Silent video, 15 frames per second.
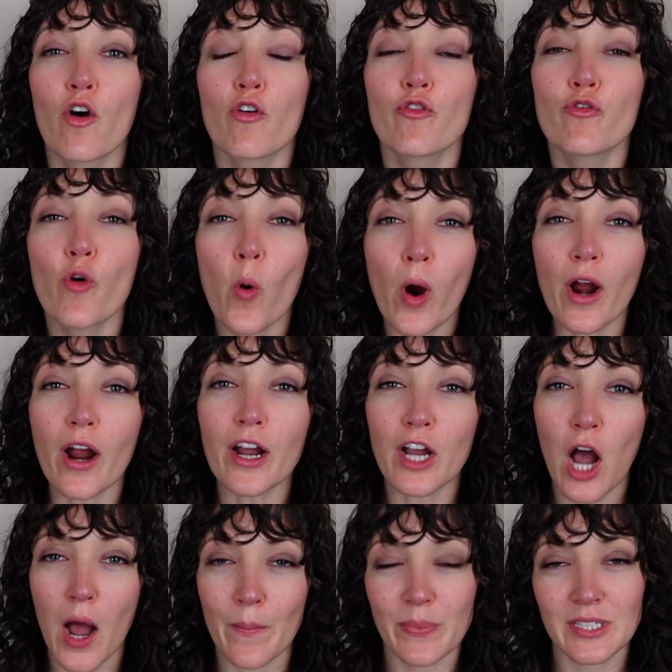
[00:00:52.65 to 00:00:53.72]
For a
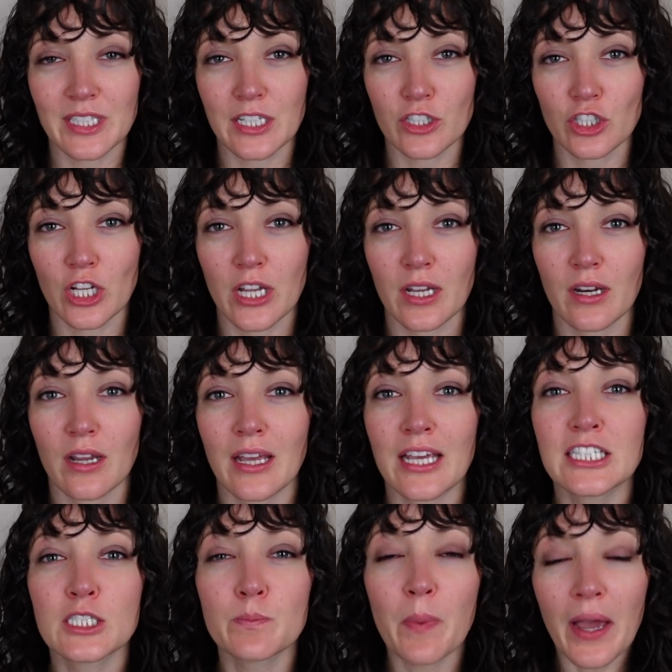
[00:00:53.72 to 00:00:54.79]
composition,
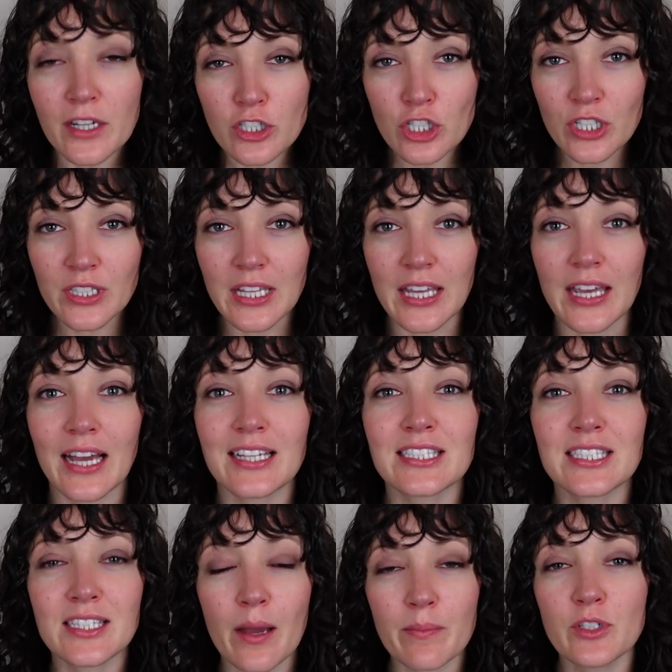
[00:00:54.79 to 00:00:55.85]
especially a
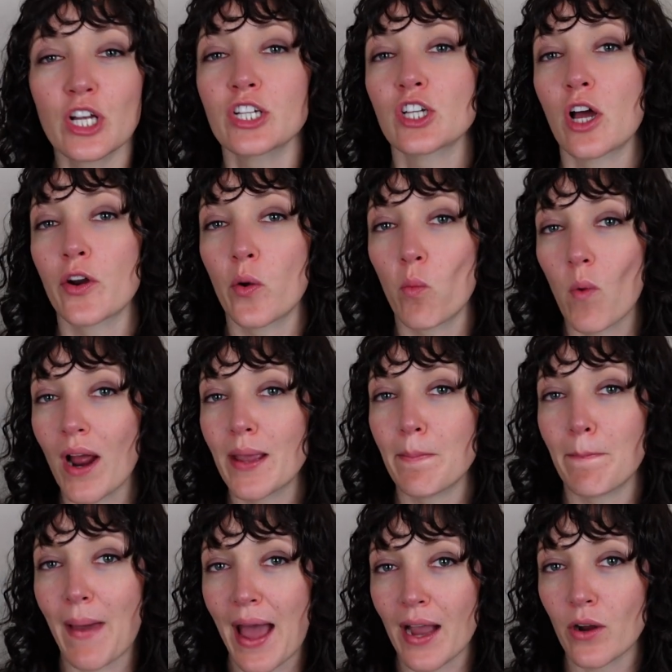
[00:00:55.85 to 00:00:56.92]
subject on a
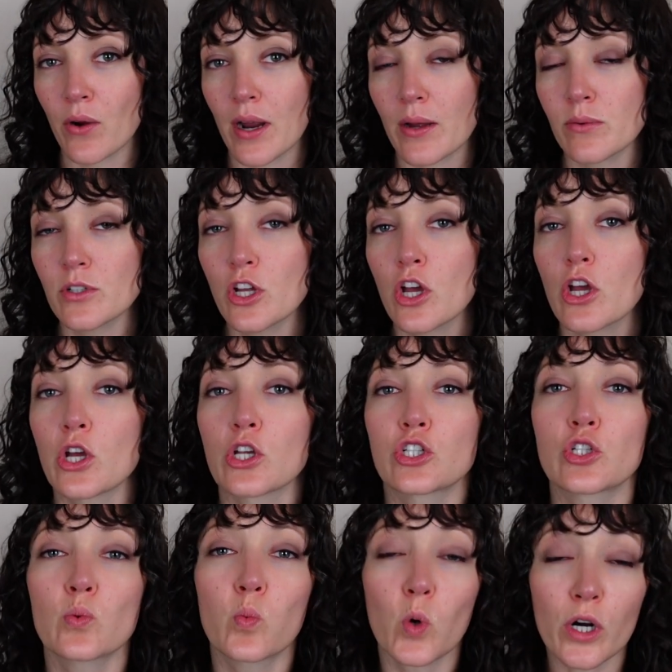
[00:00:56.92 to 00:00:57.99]
white background,
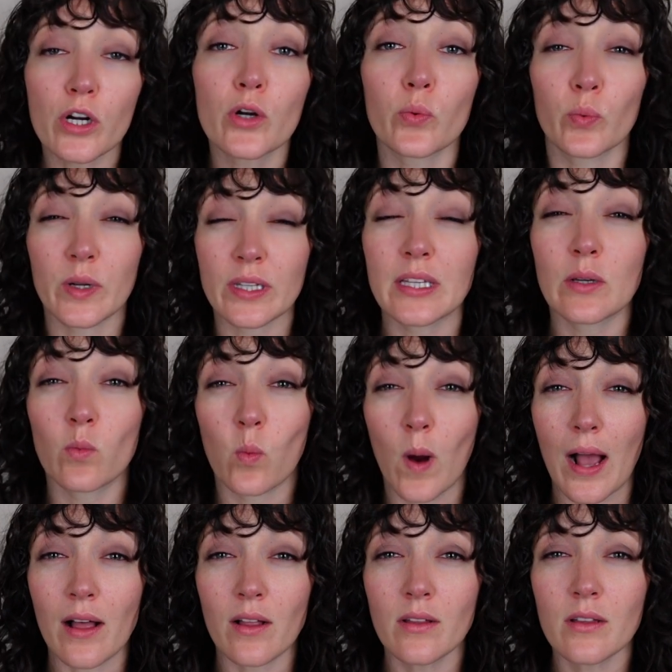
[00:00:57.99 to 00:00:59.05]
to work really
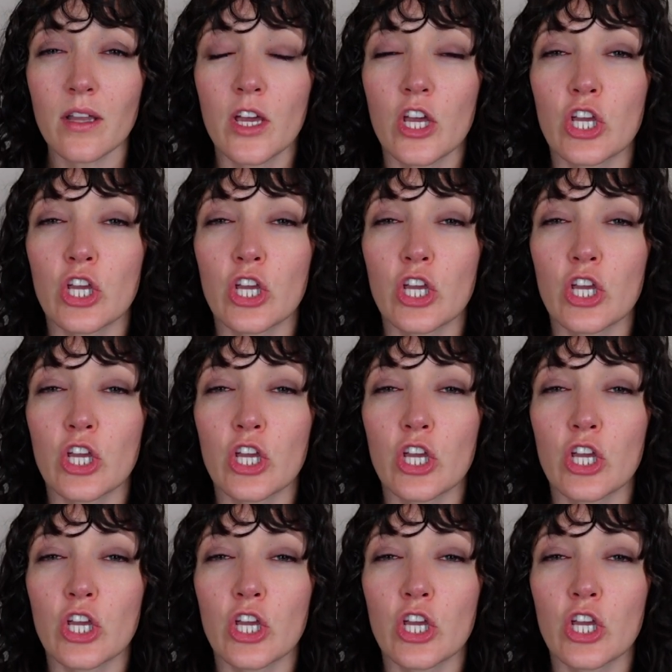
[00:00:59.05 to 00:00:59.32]
well,